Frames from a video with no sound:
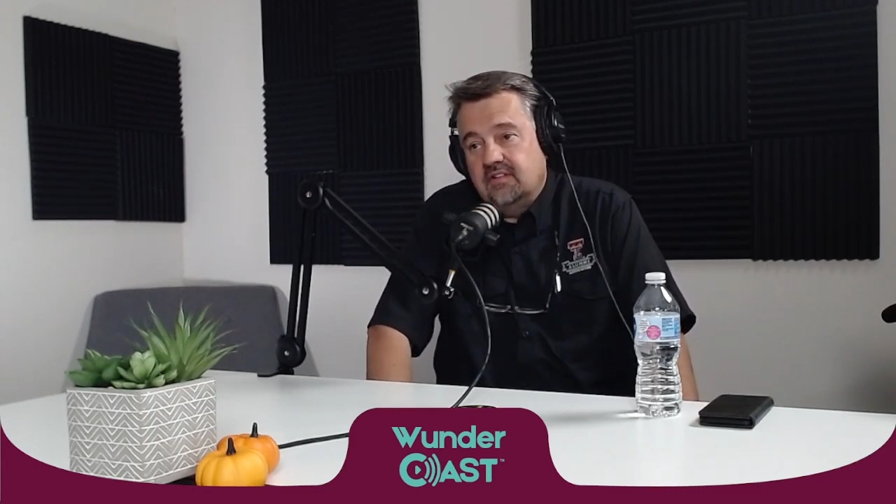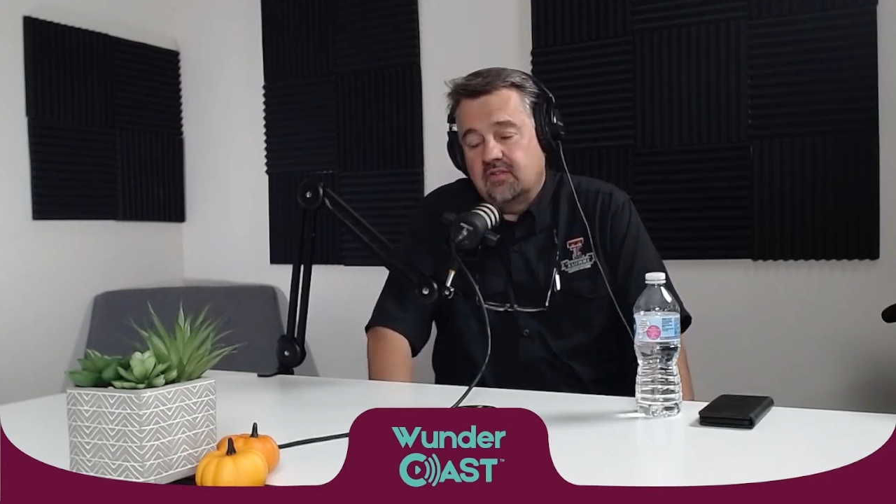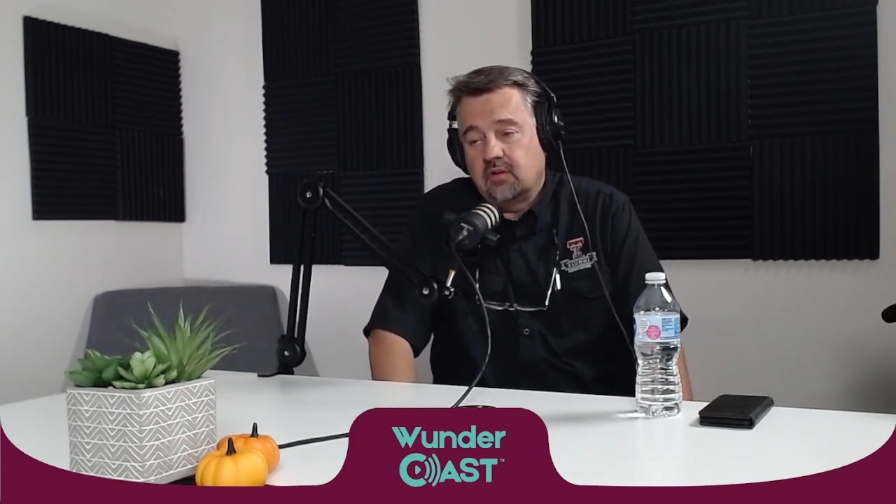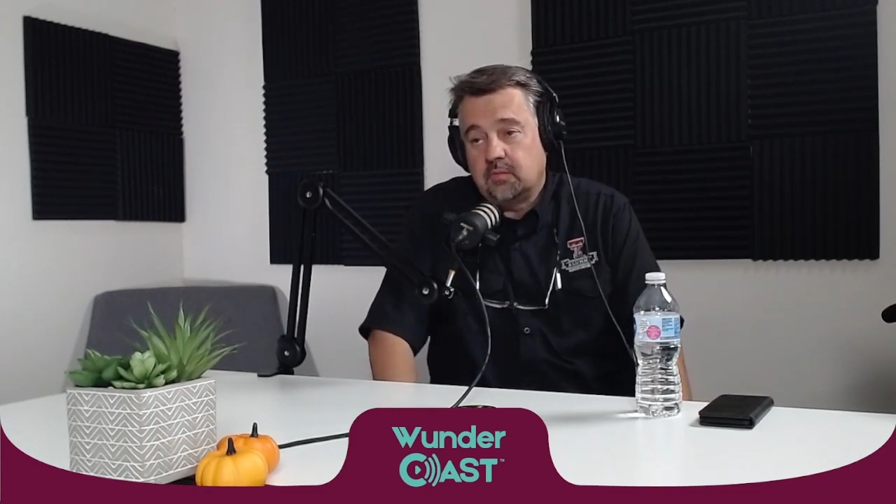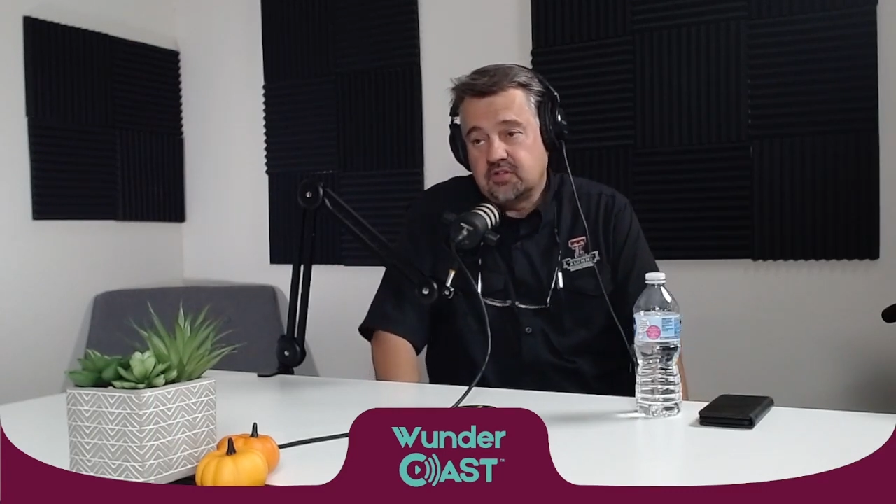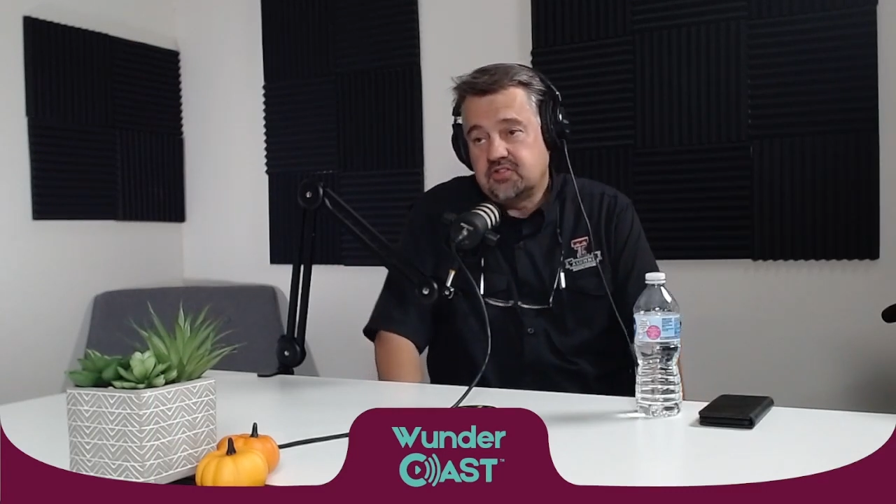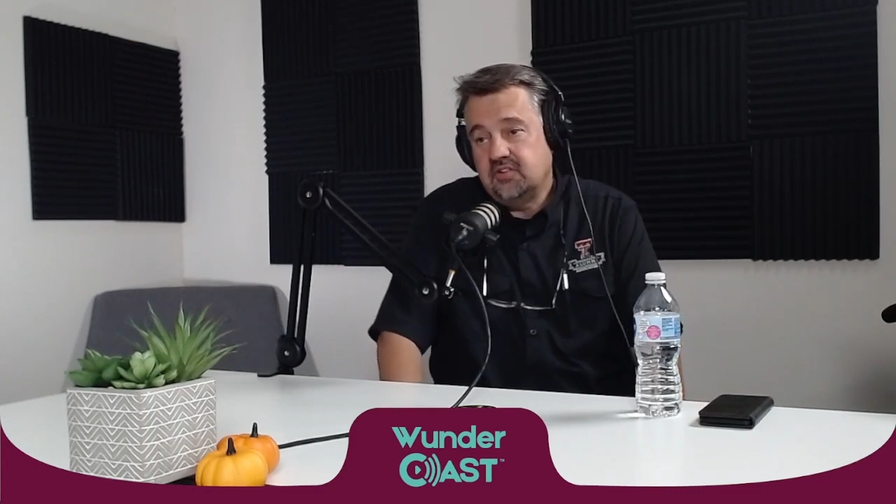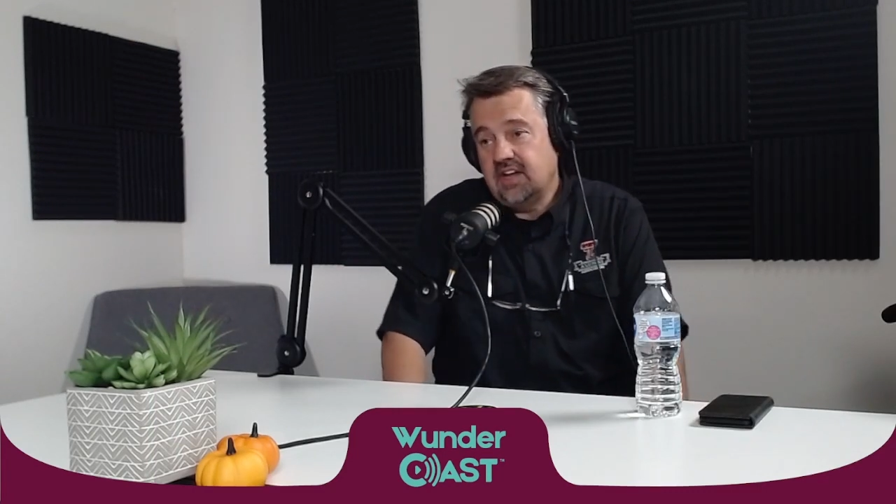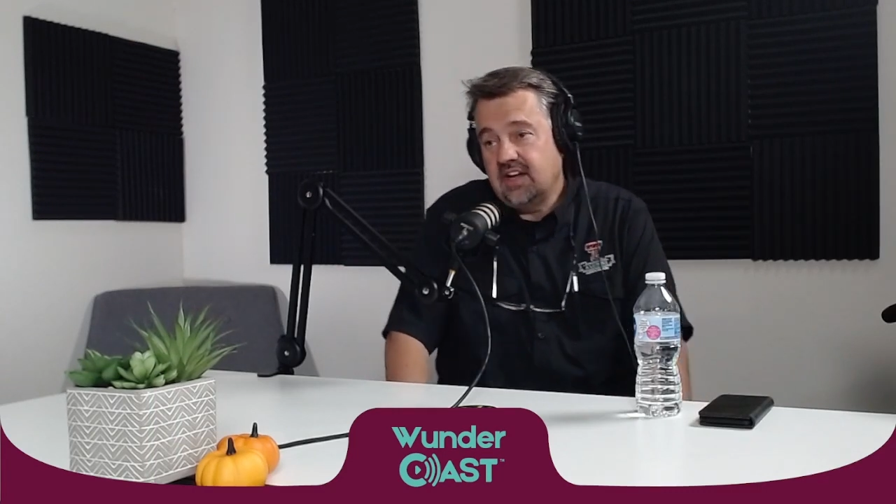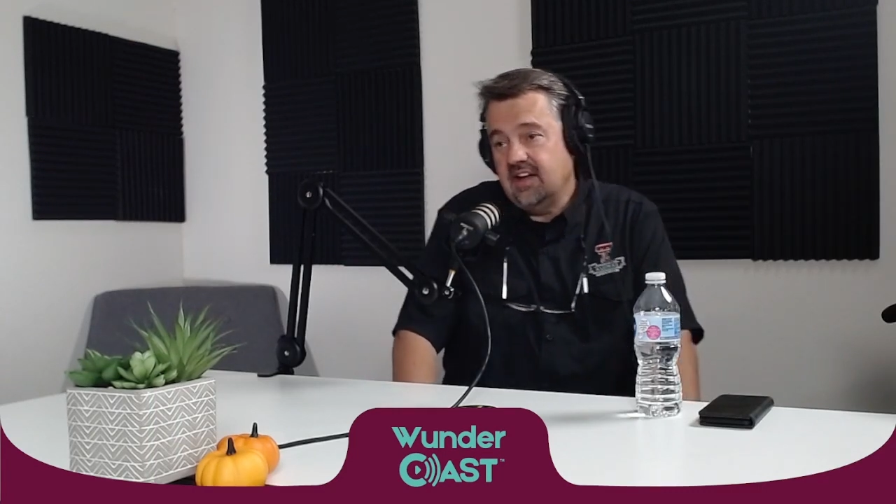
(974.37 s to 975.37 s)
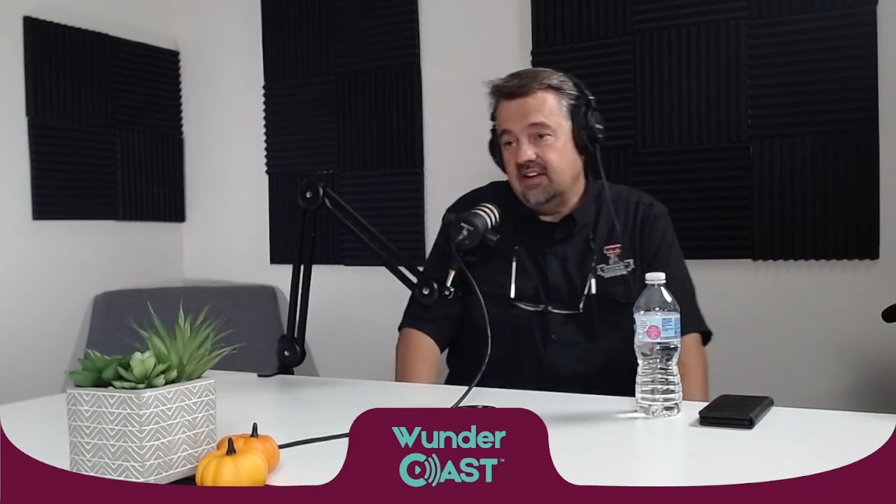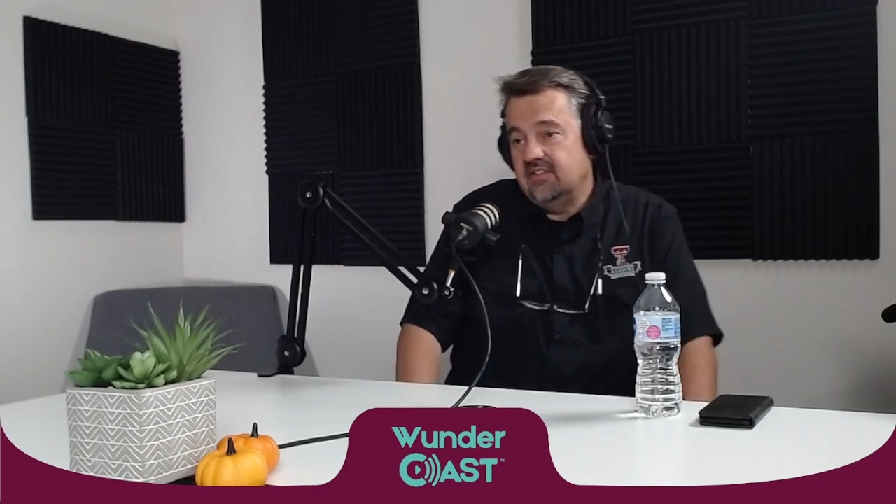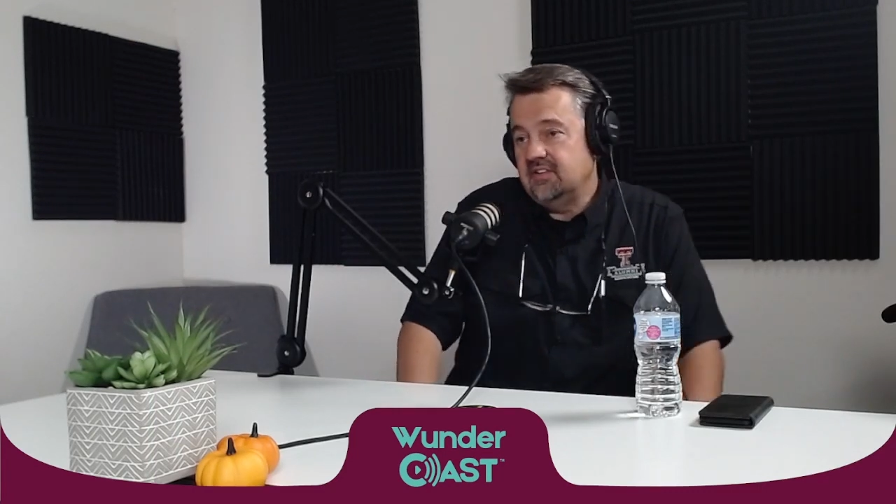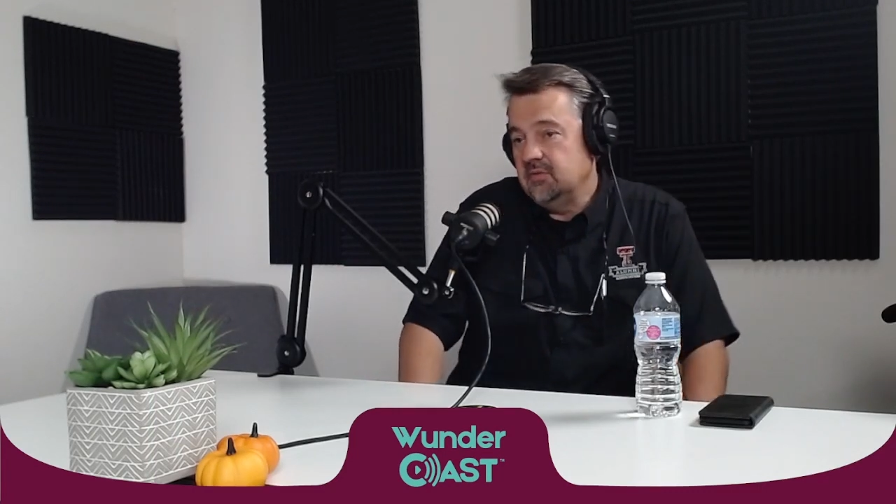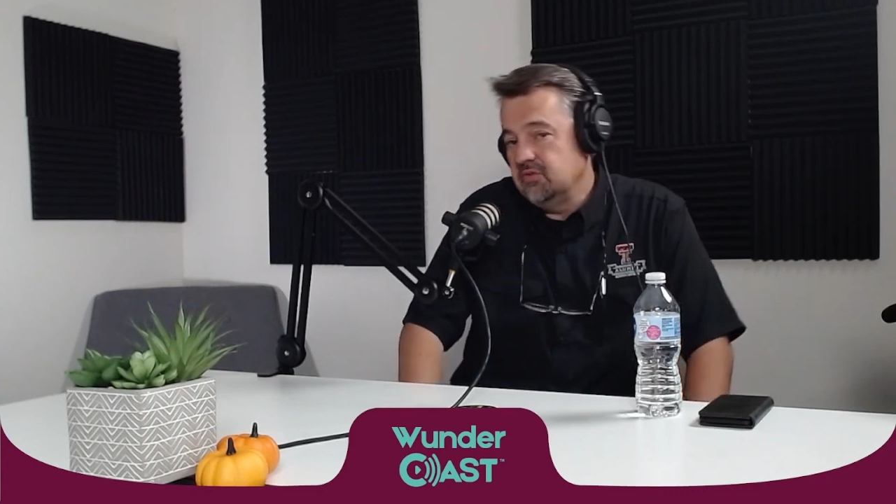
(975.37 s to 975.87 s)
for almost 2
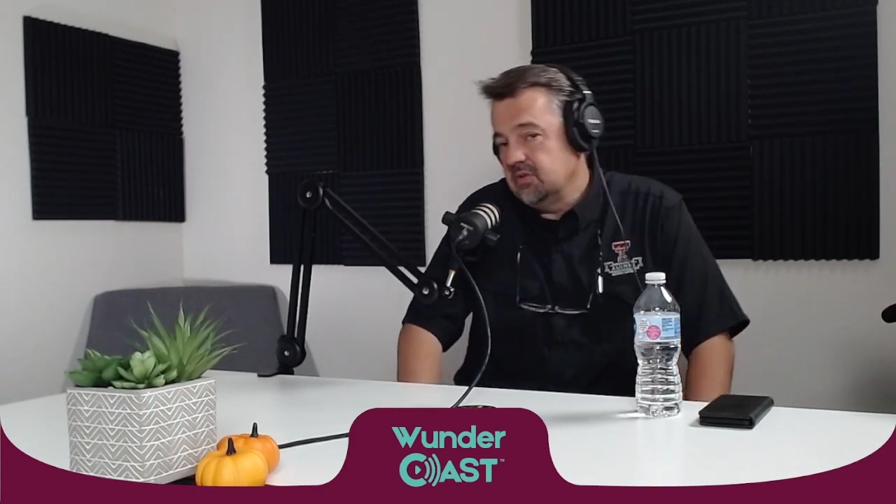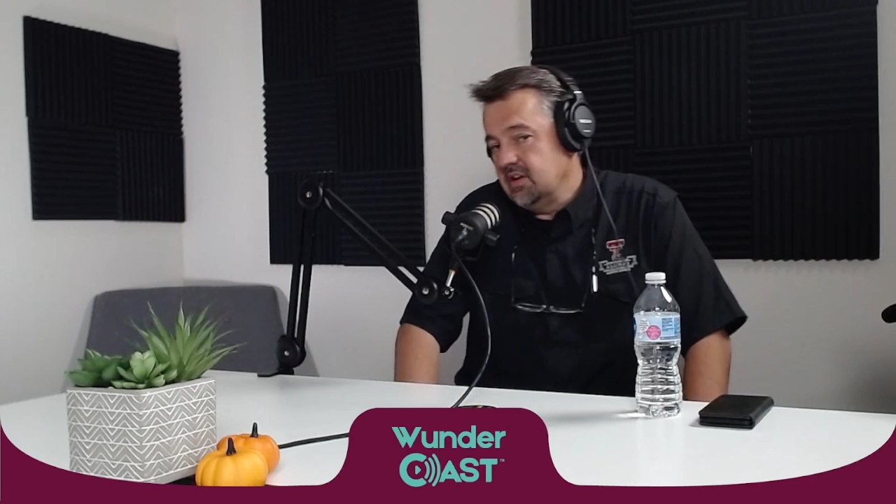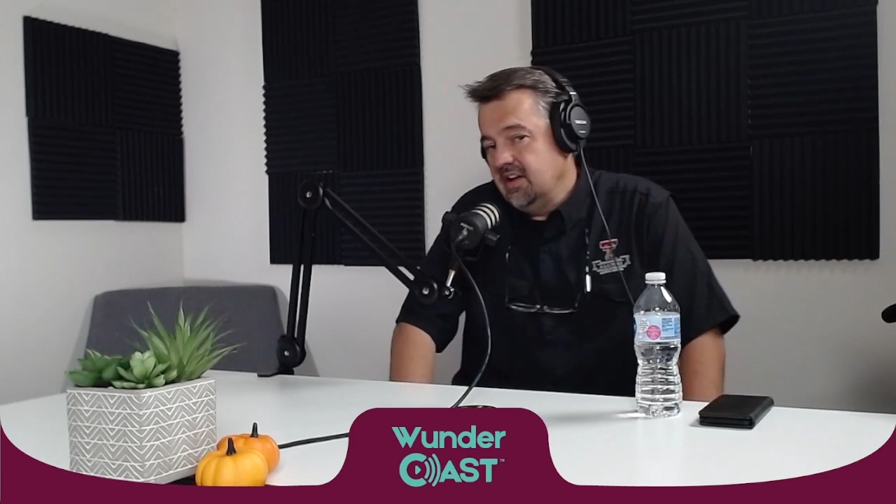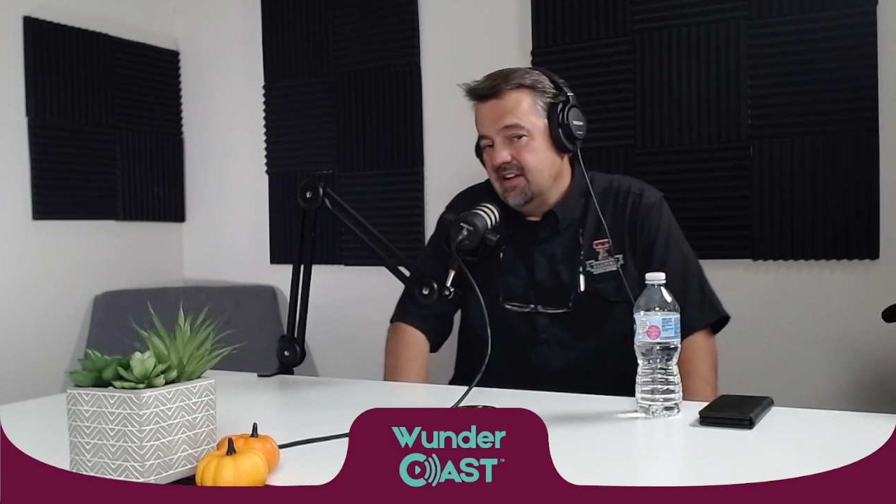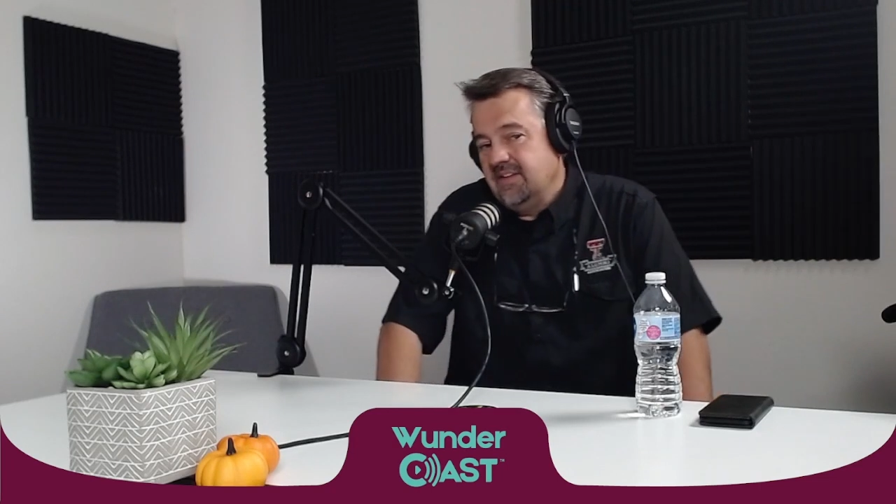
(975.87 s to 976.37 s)
decades, and it was really,